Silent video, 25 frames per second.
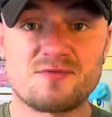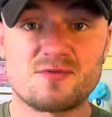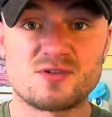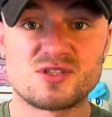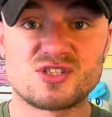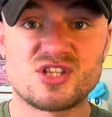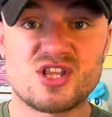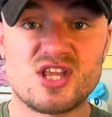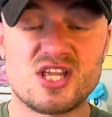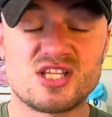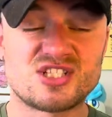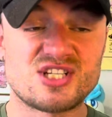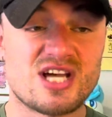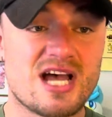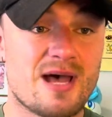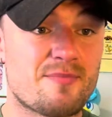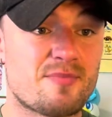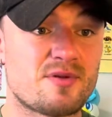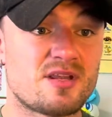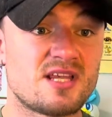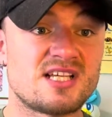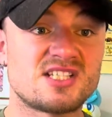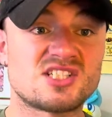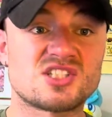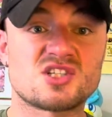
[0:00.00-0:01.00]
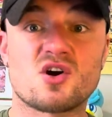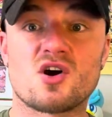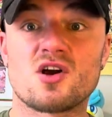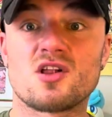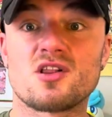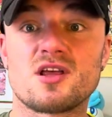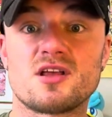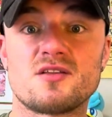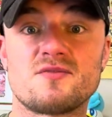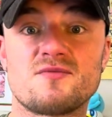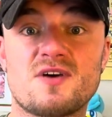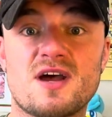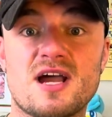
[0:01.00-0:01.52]
for the Japanese
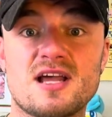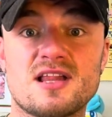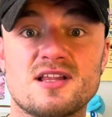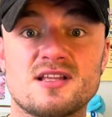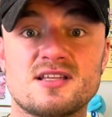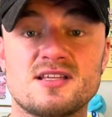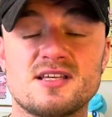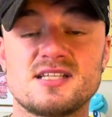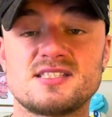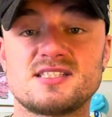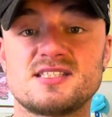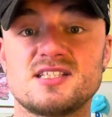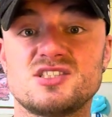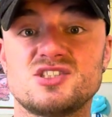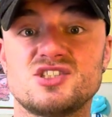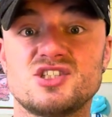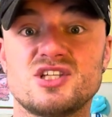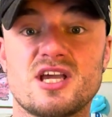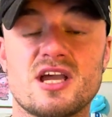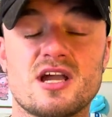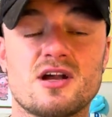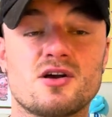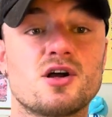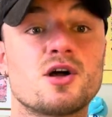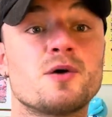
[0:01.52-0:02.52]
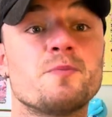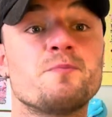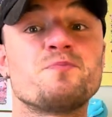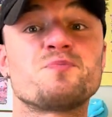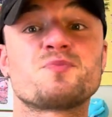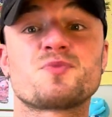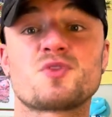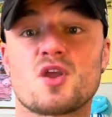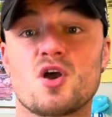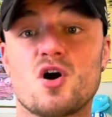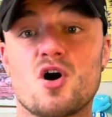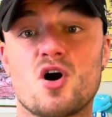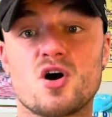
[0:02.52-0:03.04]
Scarlet and Violet TCG era
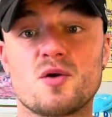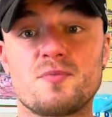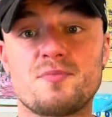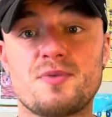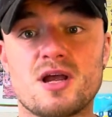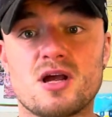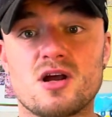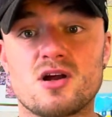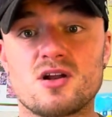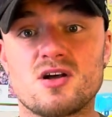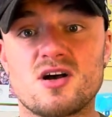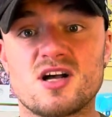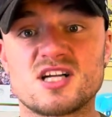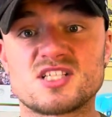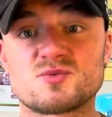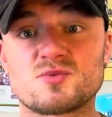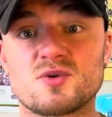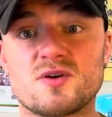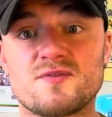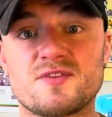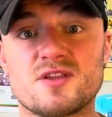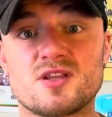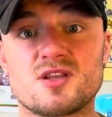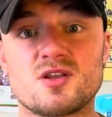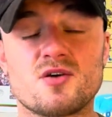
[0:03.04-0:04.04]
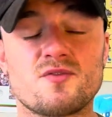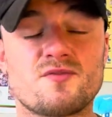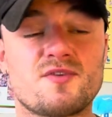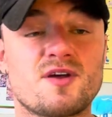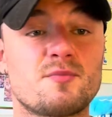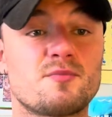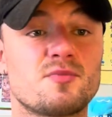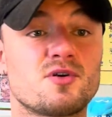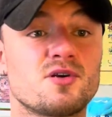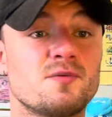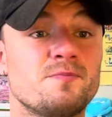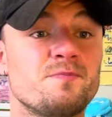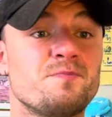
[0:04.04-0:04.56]
are Paradox Rift in
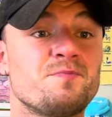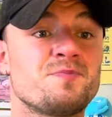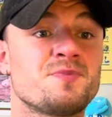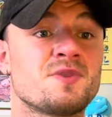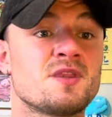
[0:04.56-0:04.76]
November.